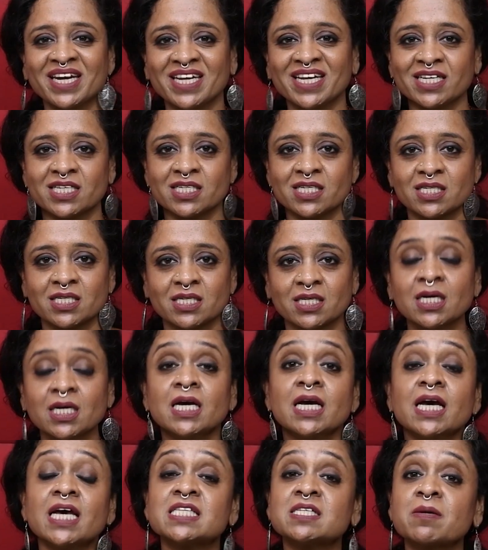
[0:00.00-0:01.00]
needed.
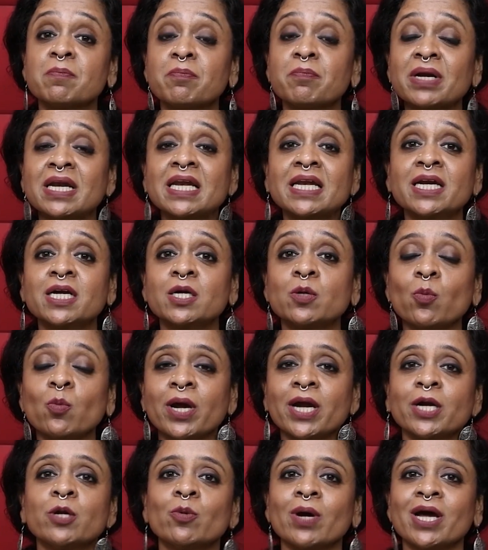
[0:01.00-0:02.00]
It's a brilliant
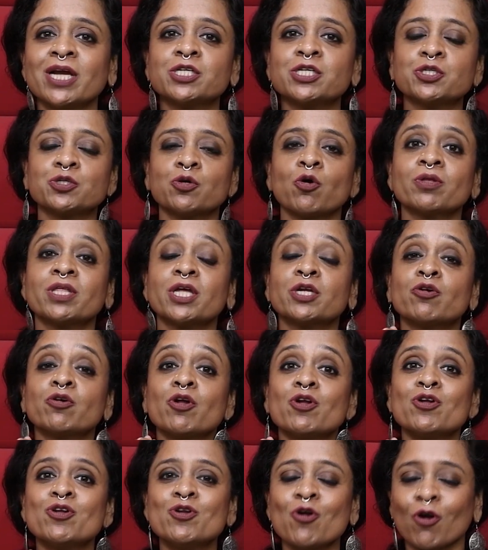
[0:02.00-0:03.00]
way to ensure that you're
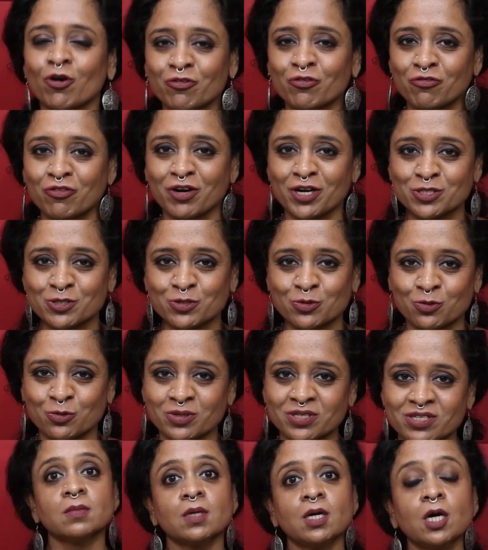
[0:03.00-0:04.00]
not friend
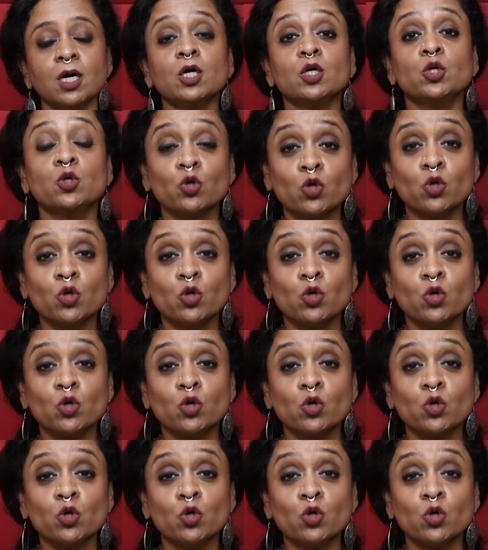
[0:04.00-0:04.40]
zoned. Do